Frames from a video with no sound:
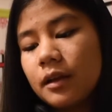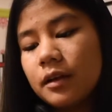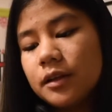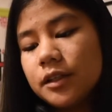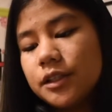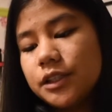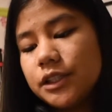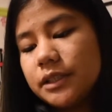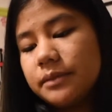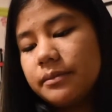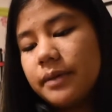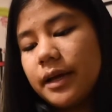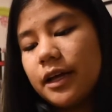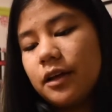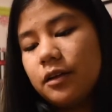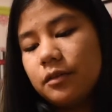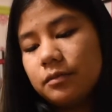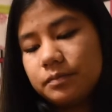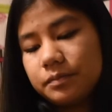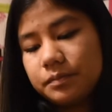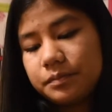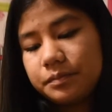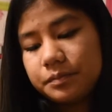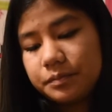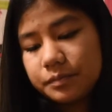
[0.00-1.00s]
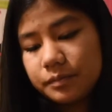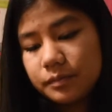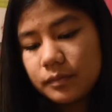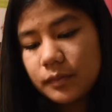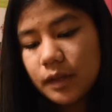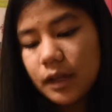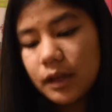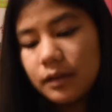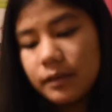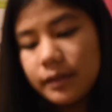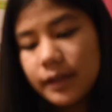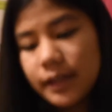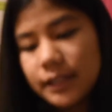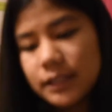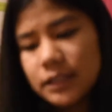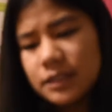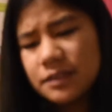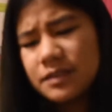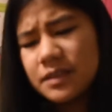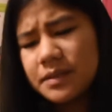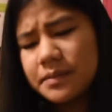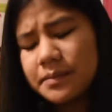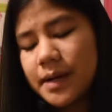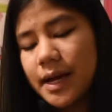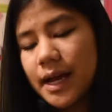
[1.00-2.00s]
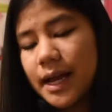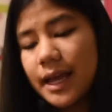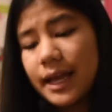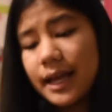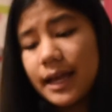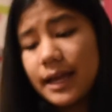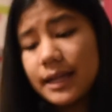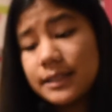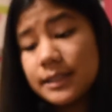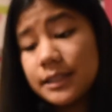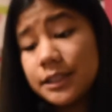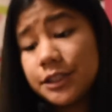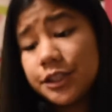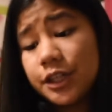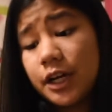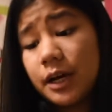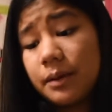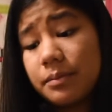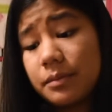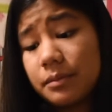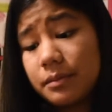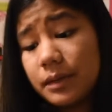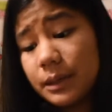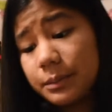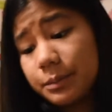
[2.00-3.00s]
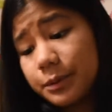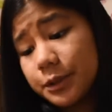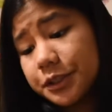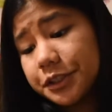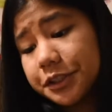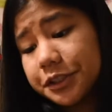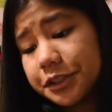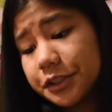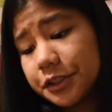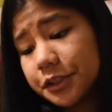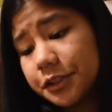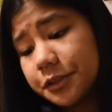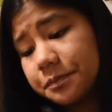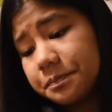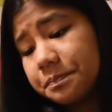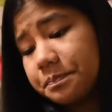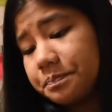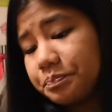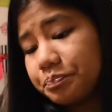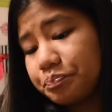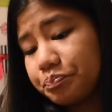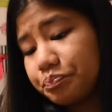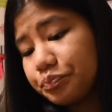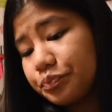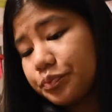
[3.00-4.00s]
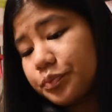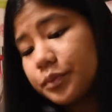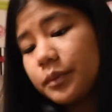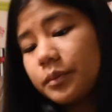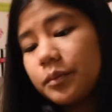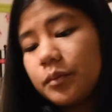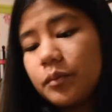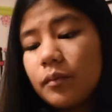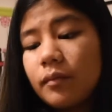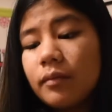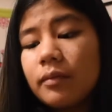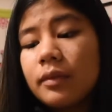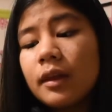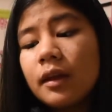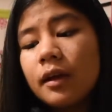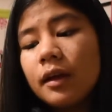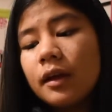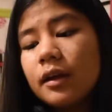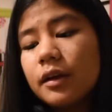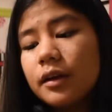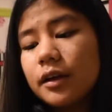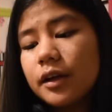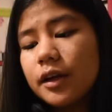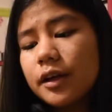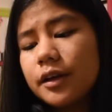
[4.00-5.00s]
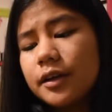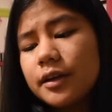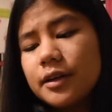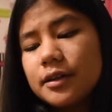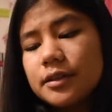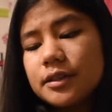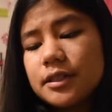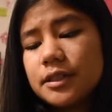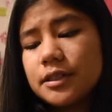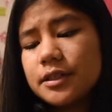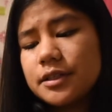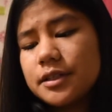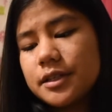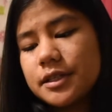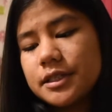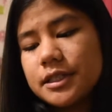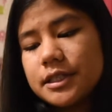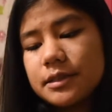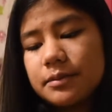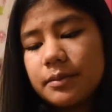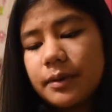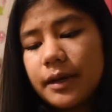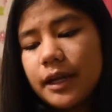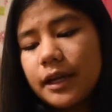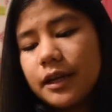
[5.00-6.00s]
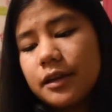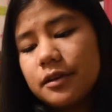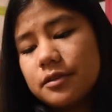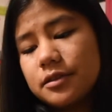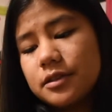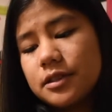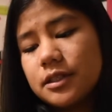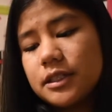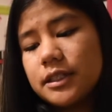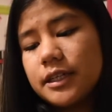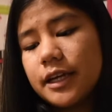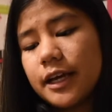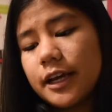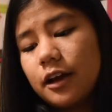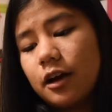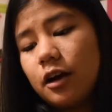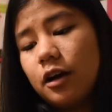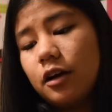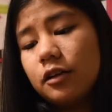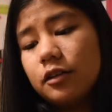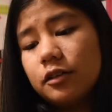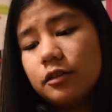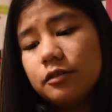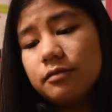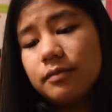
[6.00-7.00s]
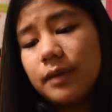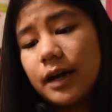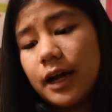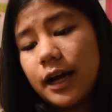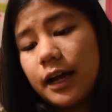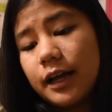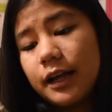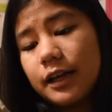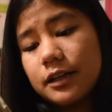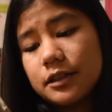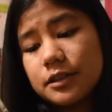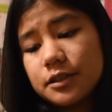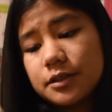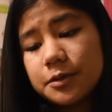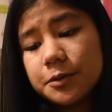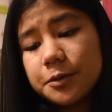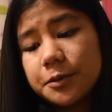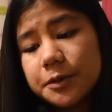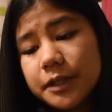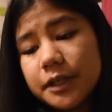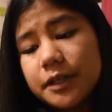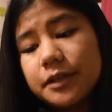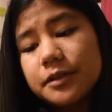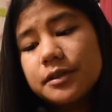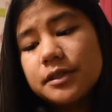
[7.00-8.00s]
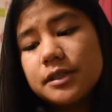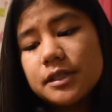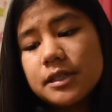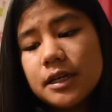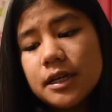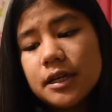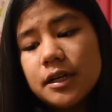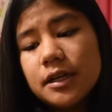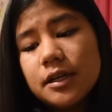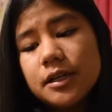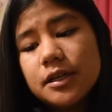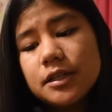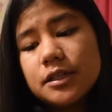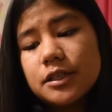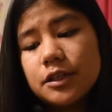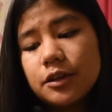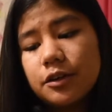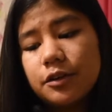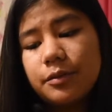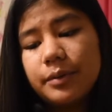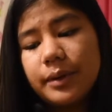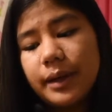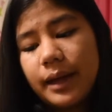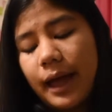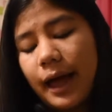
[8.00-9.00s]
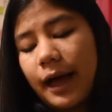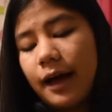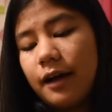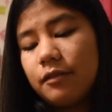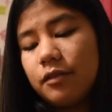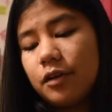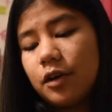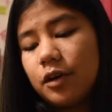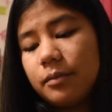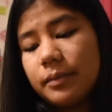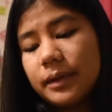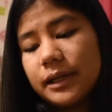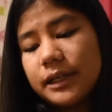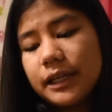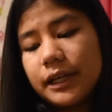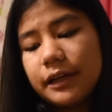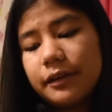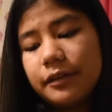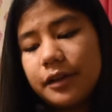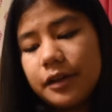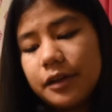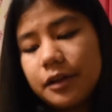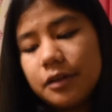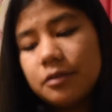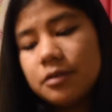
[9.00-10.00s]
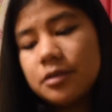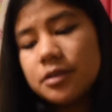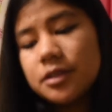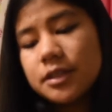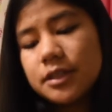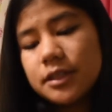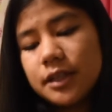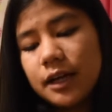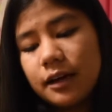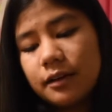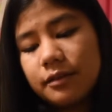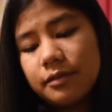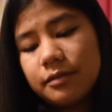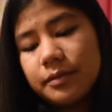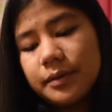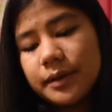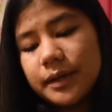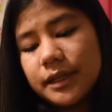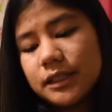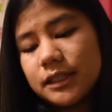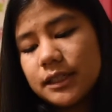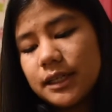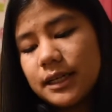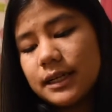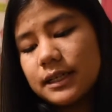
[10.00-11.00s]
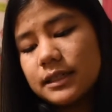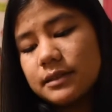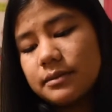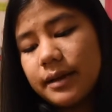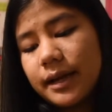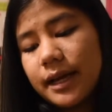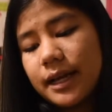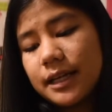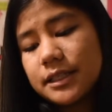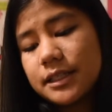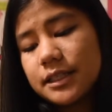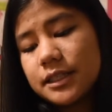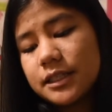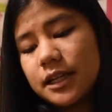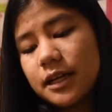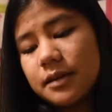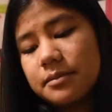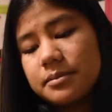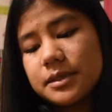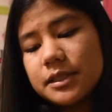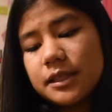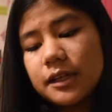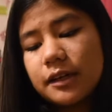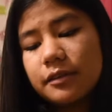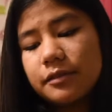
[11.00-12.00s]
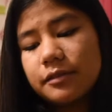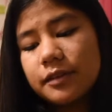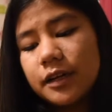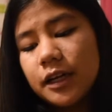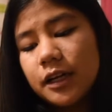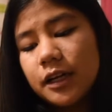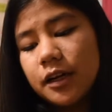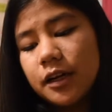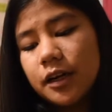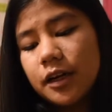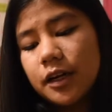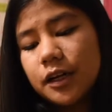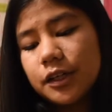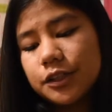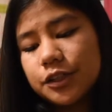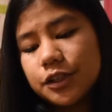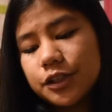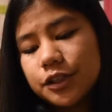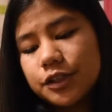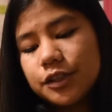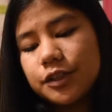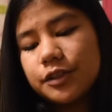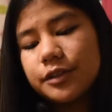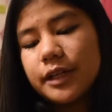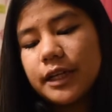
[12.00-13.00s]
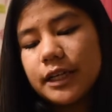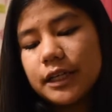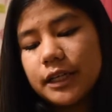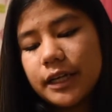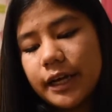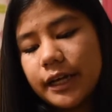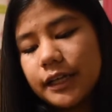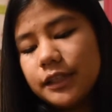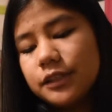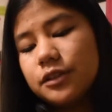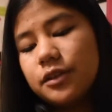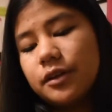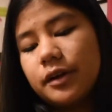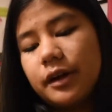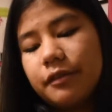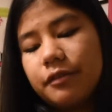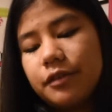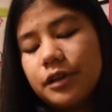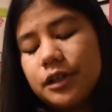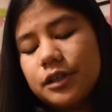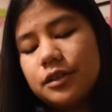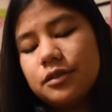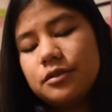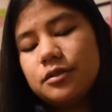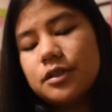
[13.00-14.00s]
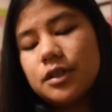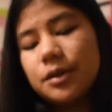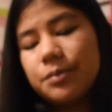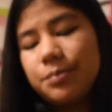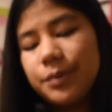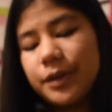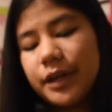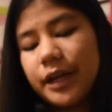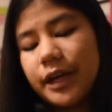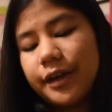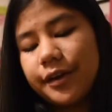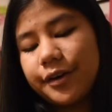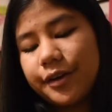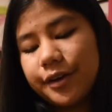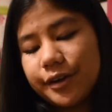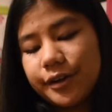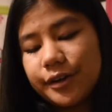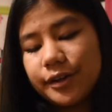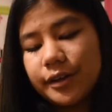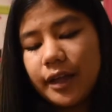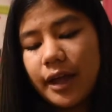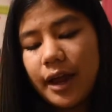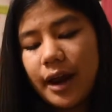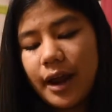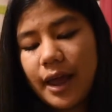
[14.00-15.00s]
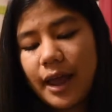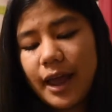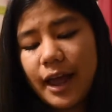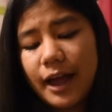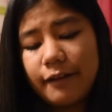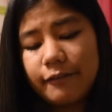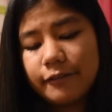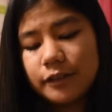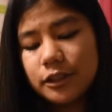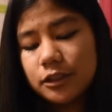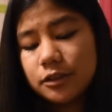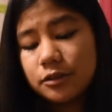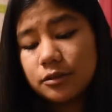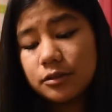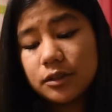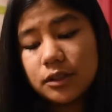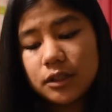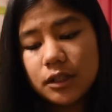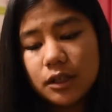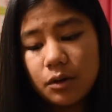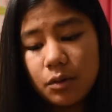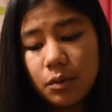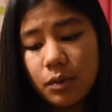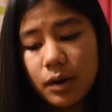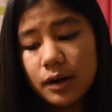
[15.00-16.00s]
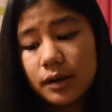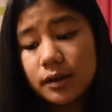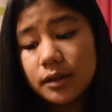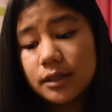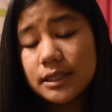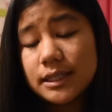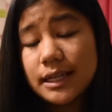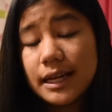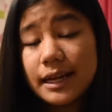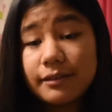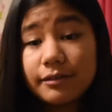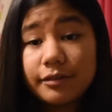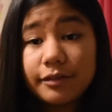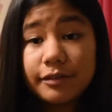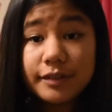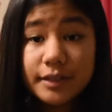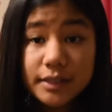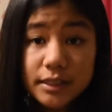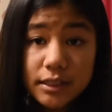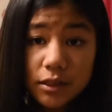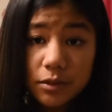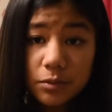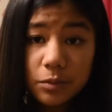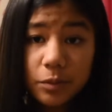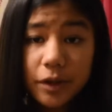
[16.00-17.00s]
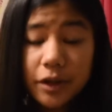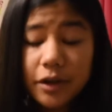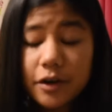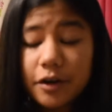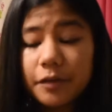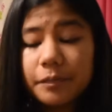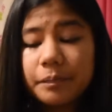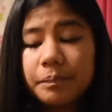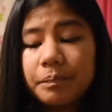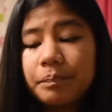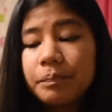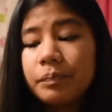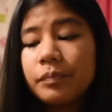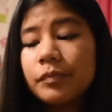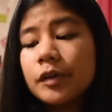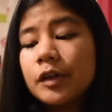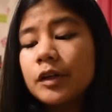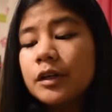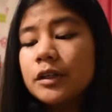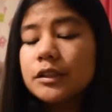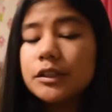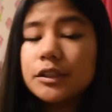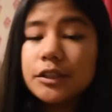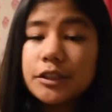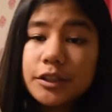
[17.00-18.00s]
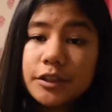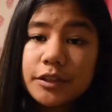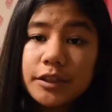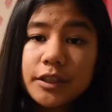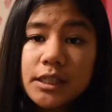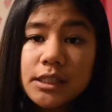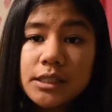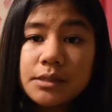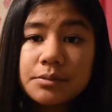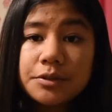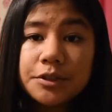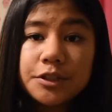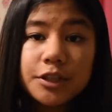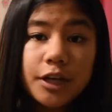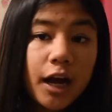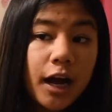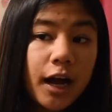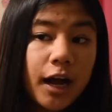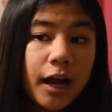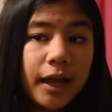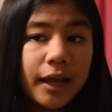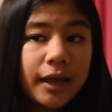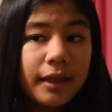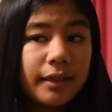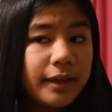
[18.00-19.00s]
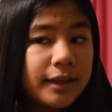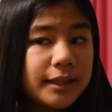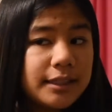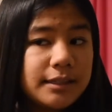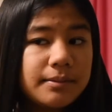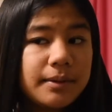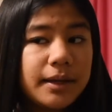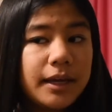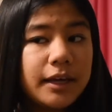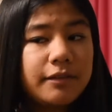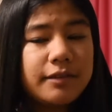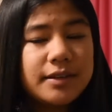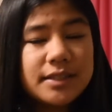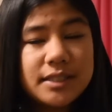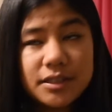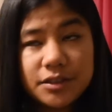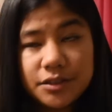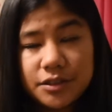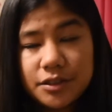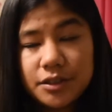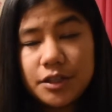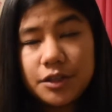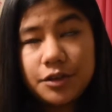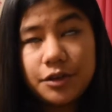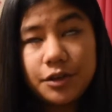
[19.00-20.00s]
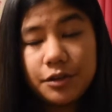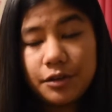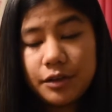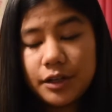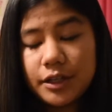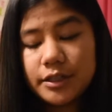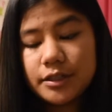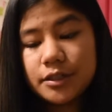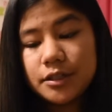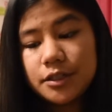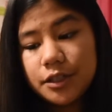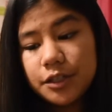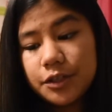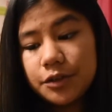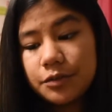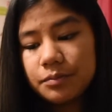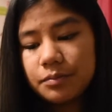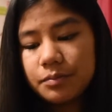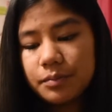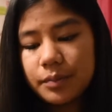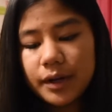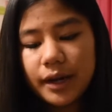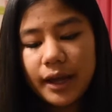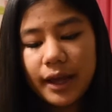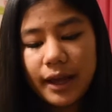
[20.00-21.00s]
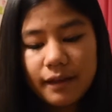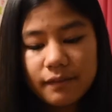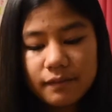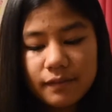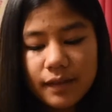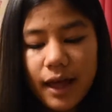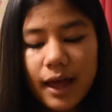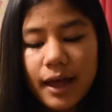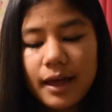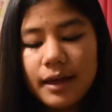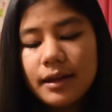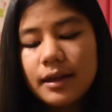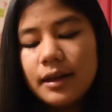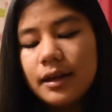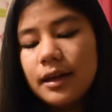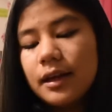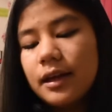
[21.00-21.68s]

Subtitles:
Gmail, that's for my Etsy shop and my personal. Good Notes, so this is what I use to take all of my school notes. So we have all my daily use stuff, which has my Etsy shop stuff, a journal that I don't ever use, a planner that I haven't used in a while because I have a physical planner, to-do list, which I like to make physical to-do lists too, but I have that.